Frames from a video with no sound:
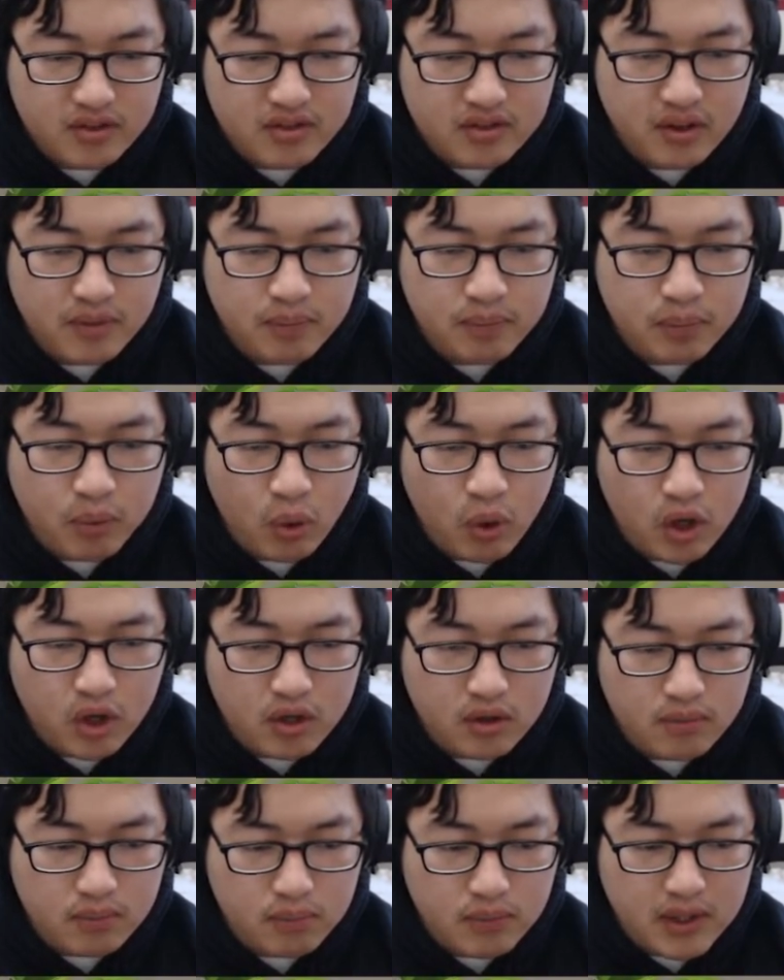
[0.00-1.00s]
Support
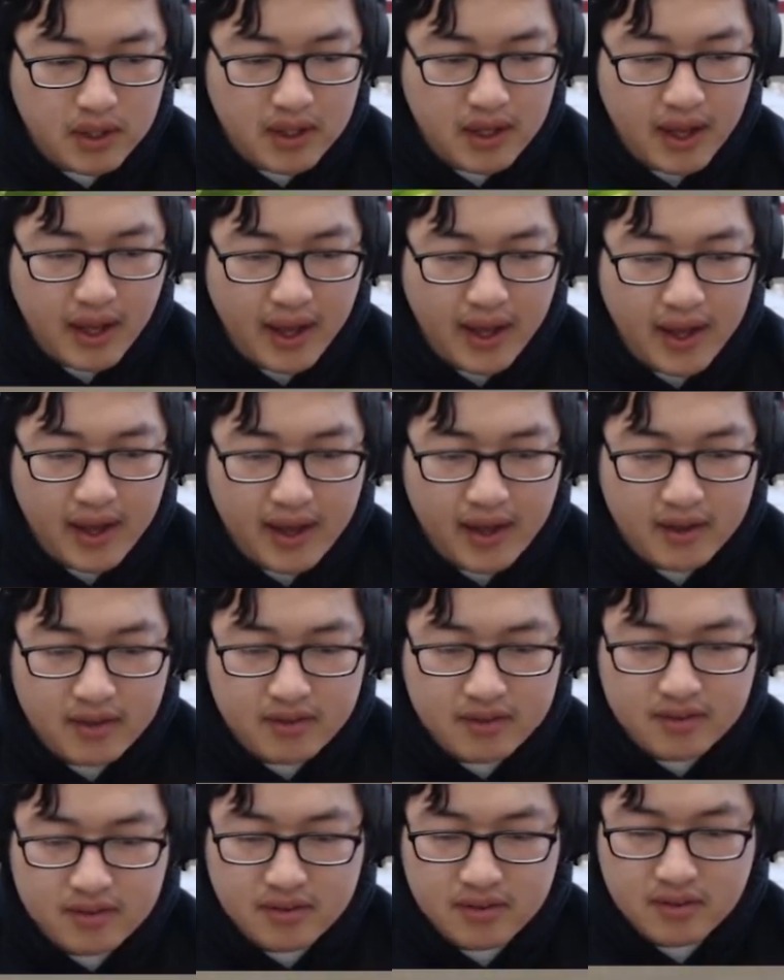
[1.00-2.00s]
me
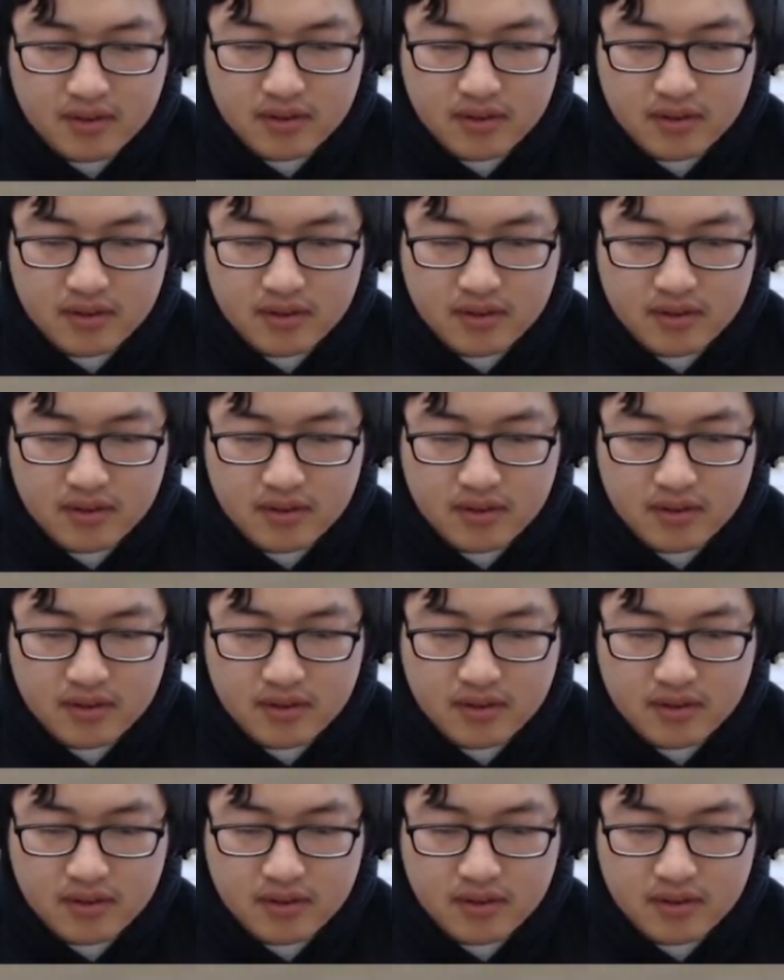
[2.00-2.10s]
as...